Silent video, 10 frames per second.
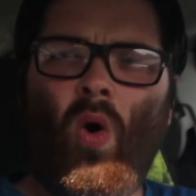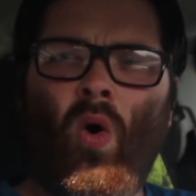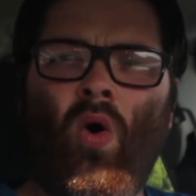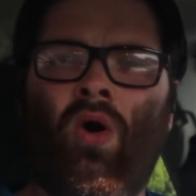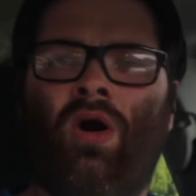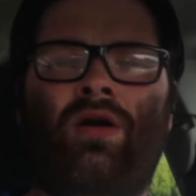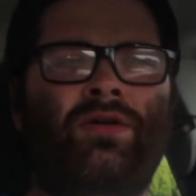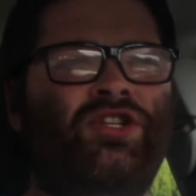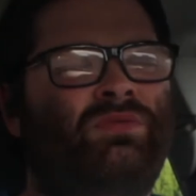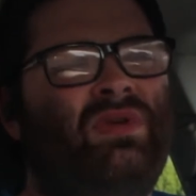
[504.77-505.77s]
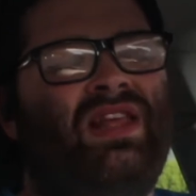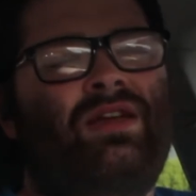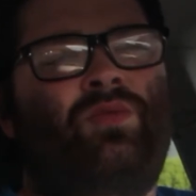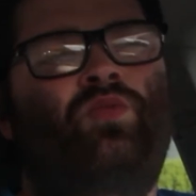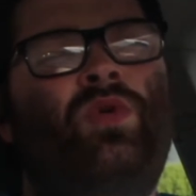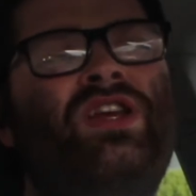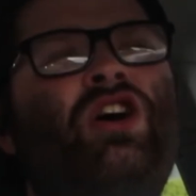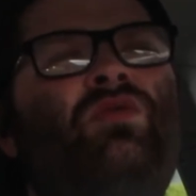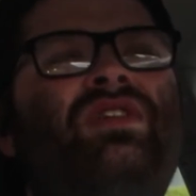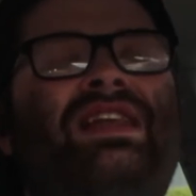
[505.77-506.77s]
or just been like, we
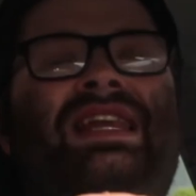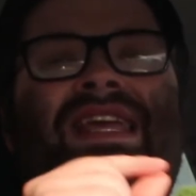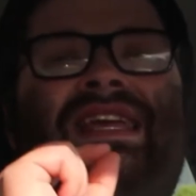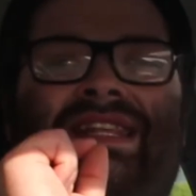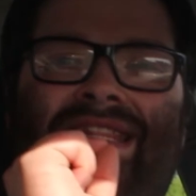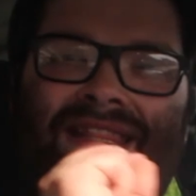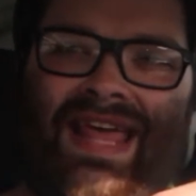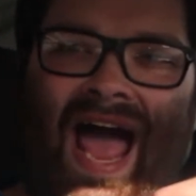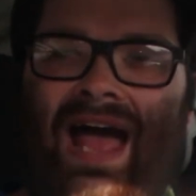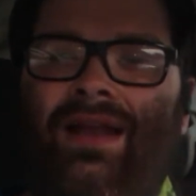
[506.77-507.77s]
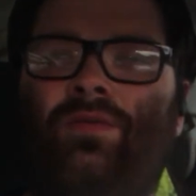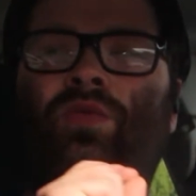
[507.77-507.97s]
don't need that.